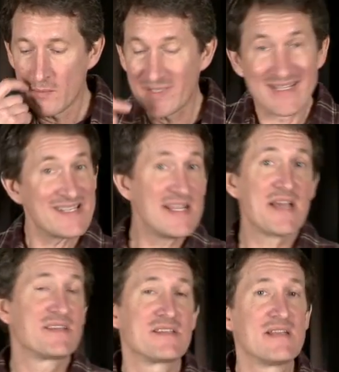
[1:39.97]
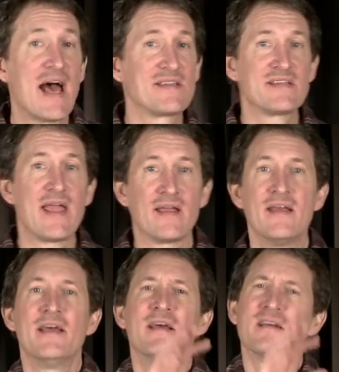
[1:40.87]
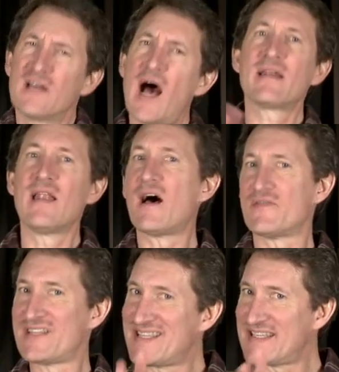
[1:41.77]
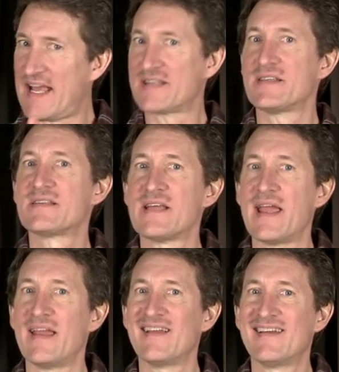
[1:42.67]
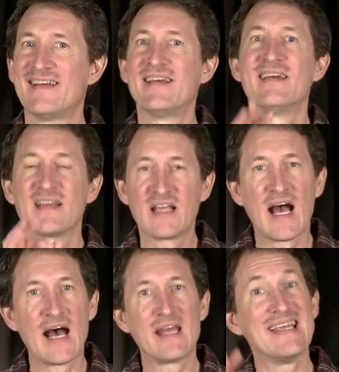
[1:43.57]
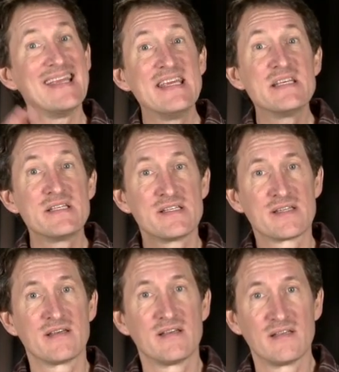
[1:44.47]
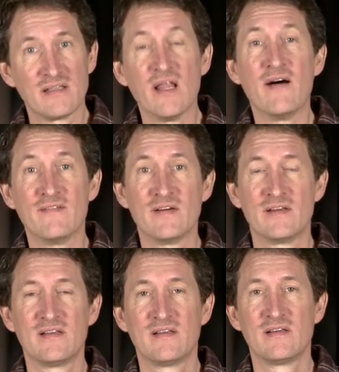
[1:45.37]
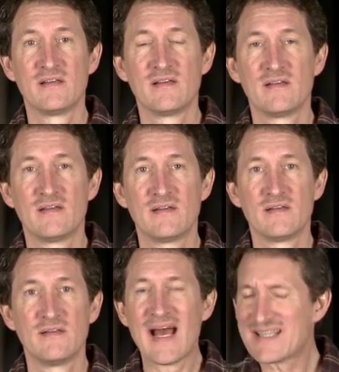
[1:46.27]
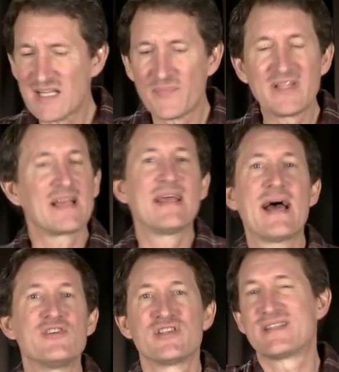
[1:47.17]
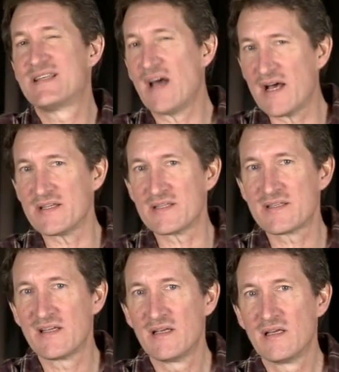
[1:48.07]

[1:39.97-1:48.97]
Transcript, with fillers: But this text is not saying God loves. This text is saying God is love. Not something that God just does.